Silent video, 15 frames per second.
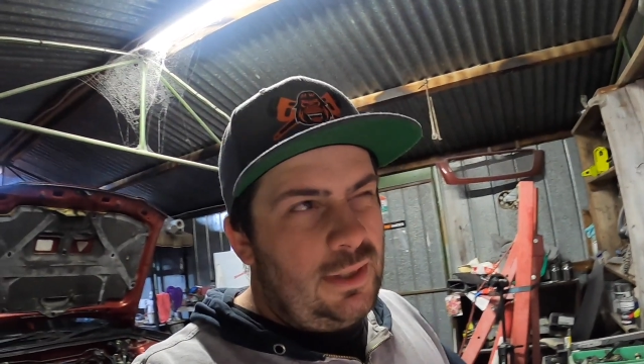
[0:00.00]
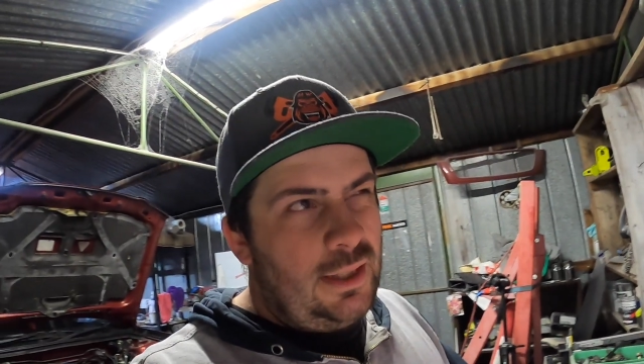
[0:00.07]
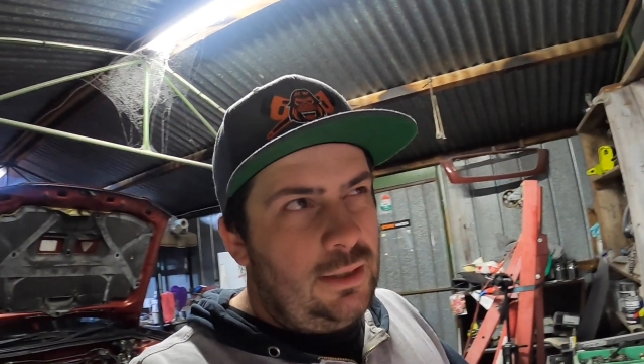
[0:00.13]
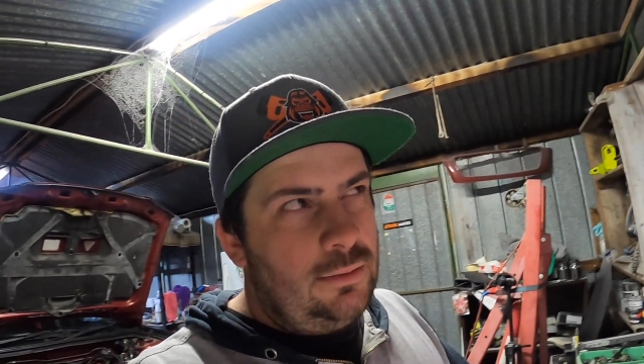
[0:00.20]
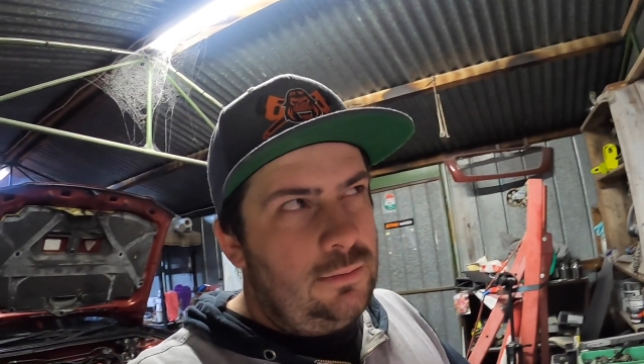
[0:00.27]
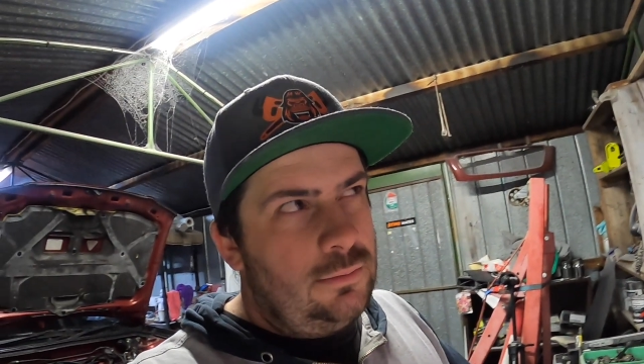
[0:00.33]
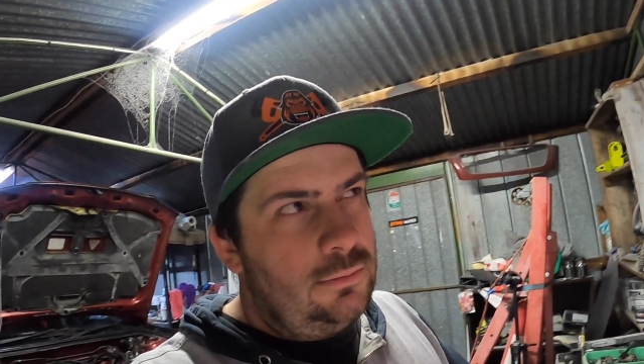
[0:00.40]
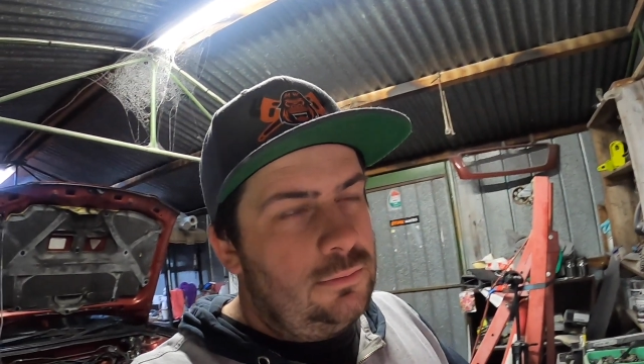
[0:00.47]

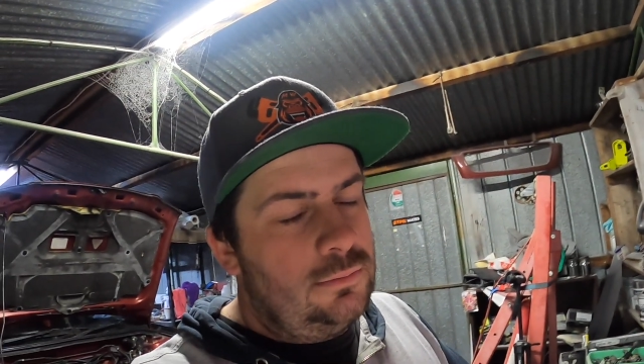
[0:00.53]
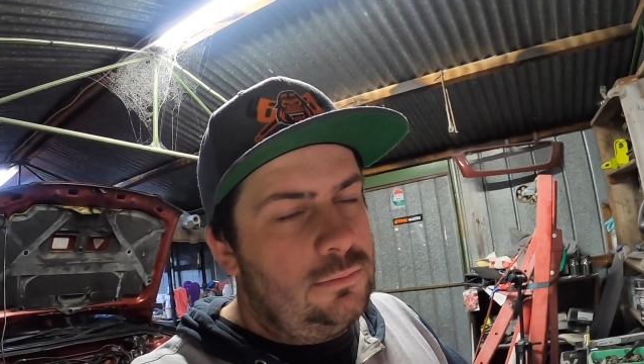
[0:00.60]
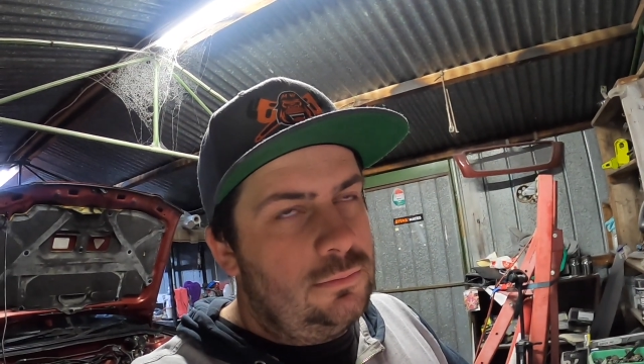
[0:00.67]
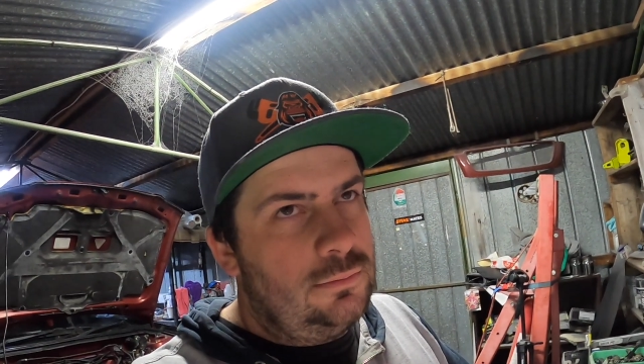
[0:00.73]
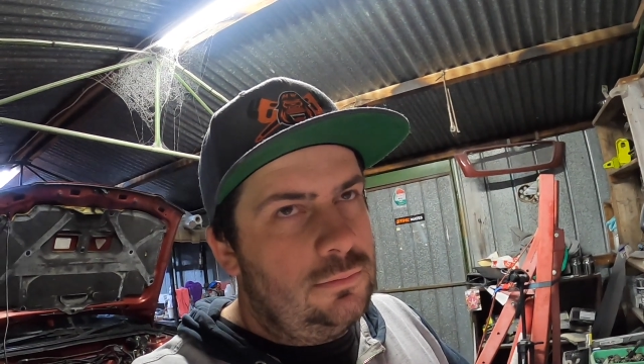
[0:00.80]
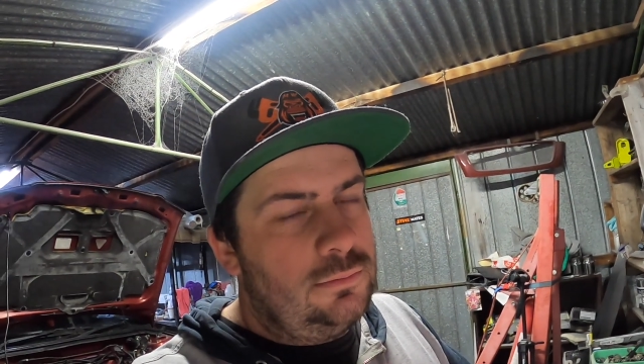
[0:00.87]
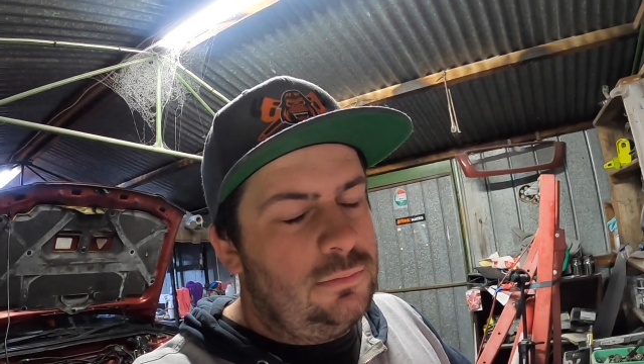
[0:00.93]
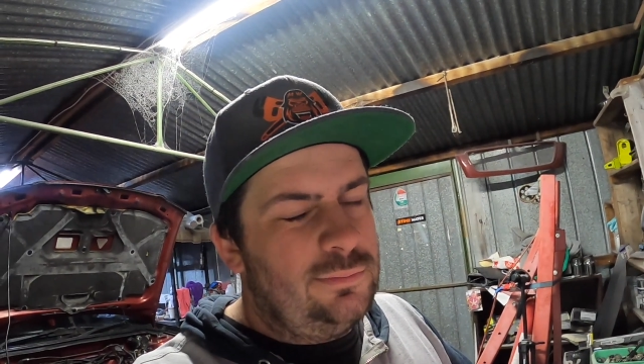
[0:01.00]
thing.
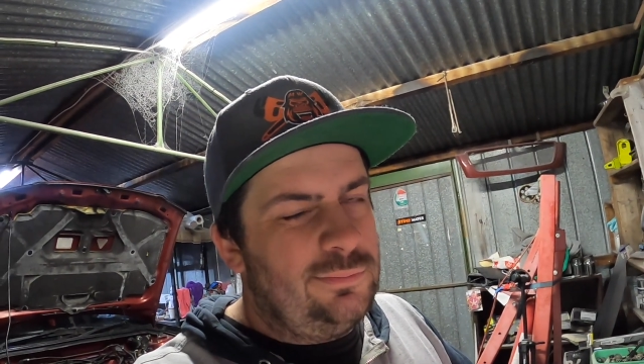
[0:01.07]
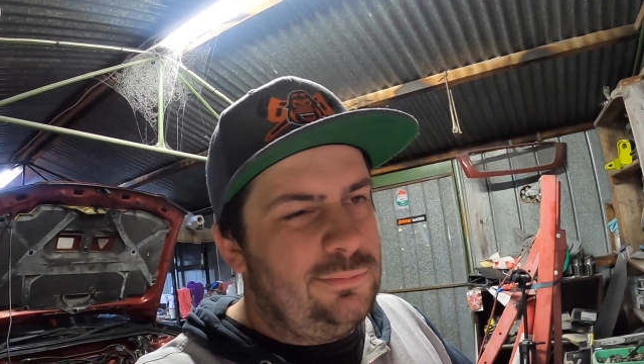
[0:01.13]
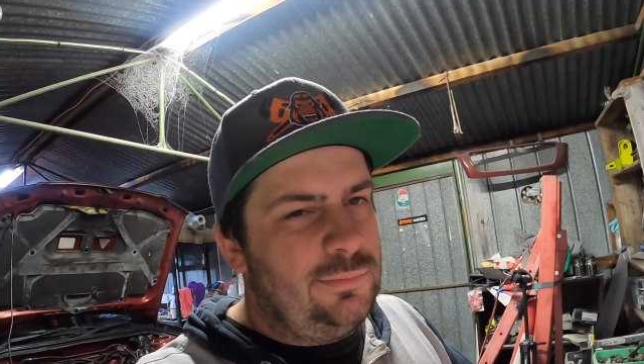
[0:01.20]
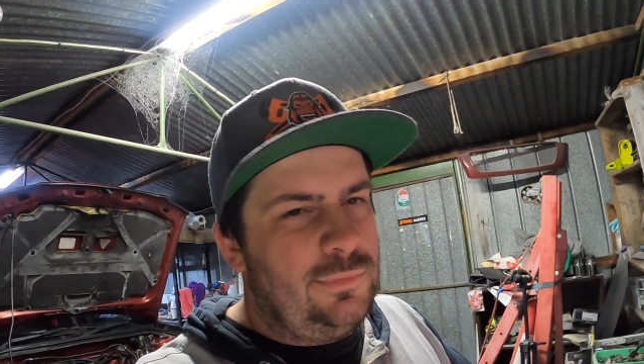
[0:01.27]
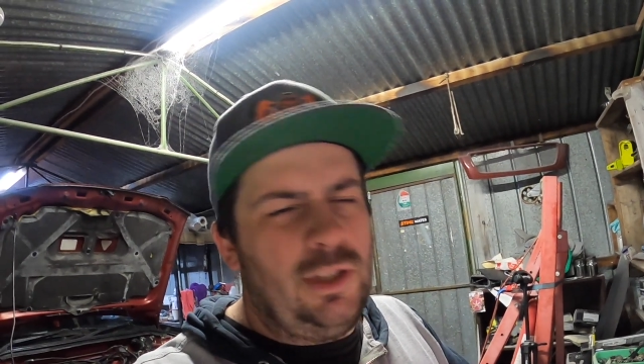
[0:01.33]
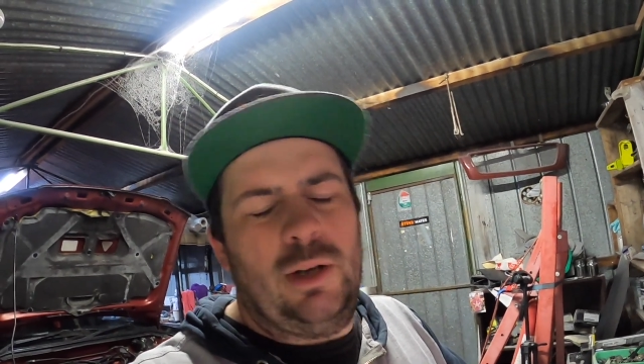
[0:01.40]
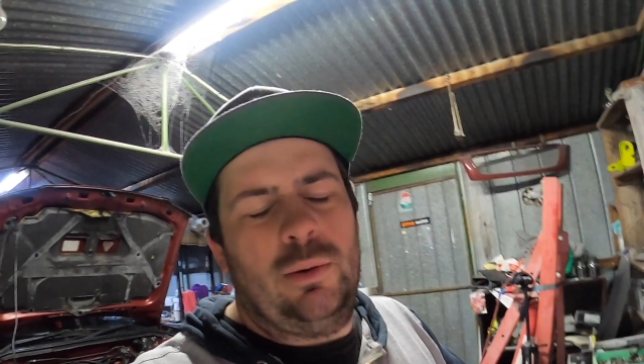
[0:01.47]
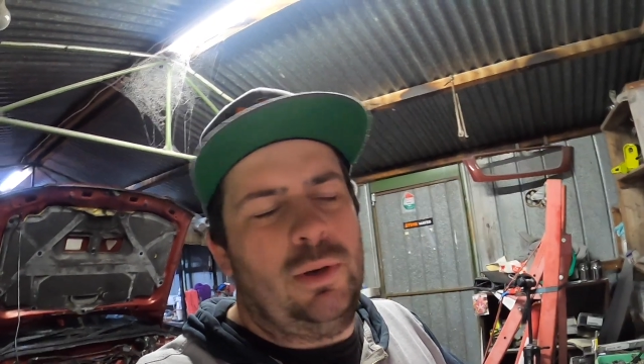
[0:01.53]

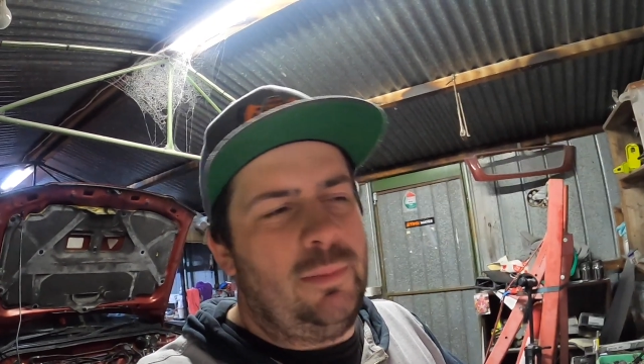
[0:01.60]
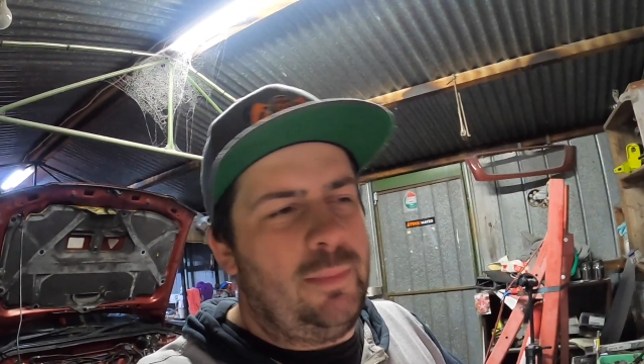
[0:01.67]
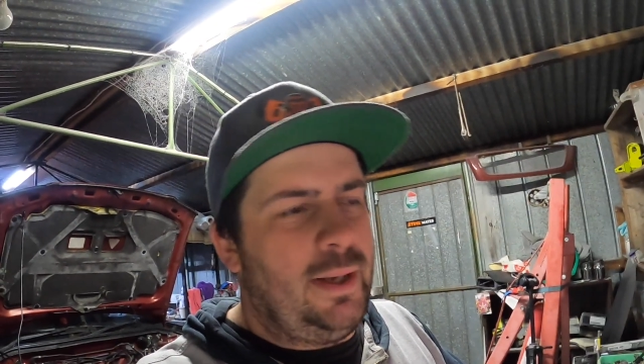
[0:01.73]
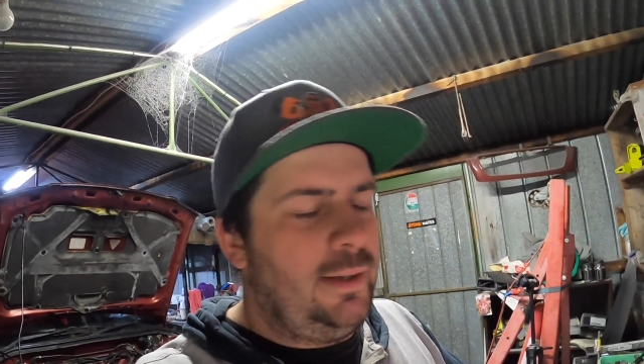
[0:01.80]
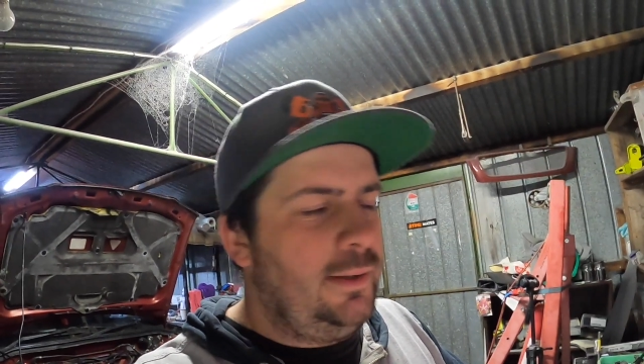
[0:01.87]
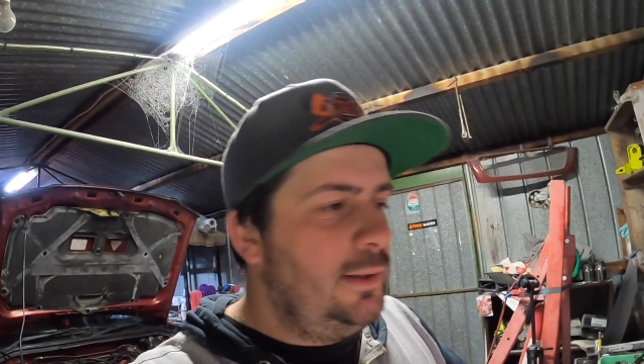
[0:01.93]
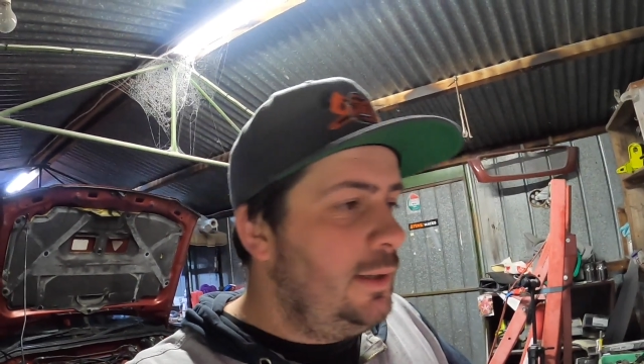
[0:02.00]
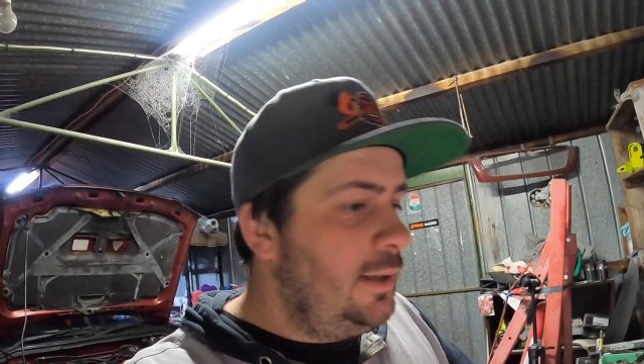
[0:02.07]
You know what I
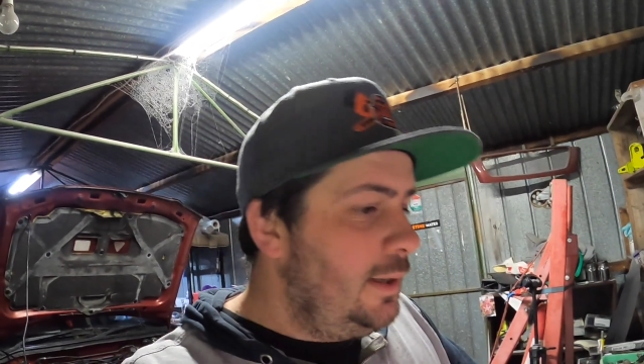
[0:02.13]
mean.